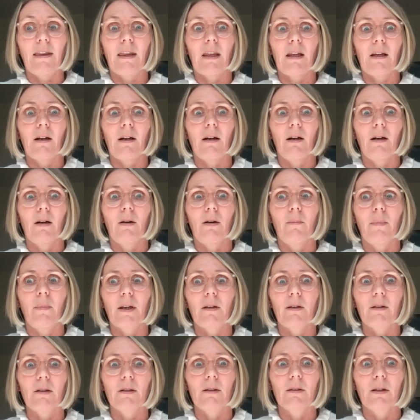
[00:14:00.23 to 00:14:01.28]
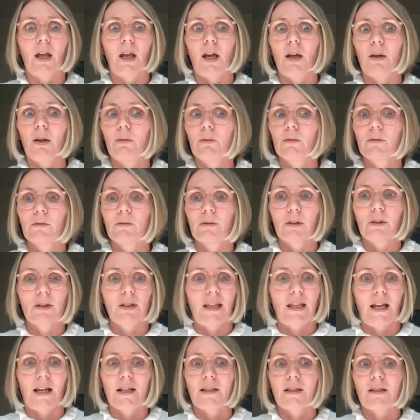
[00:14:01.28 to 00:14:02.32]
And think, oh my, no,
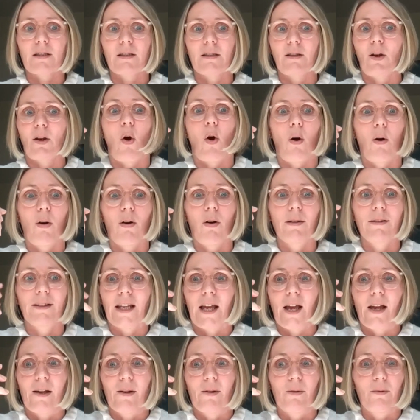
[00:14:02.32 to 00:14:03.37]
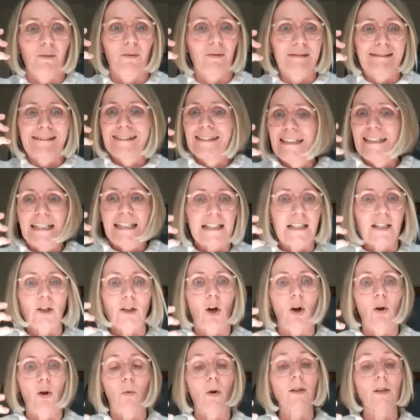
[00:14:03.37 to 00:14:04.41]
because that's not, no, it's
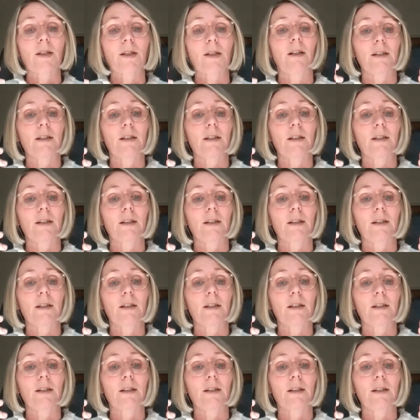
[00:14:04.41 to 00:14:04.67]
not what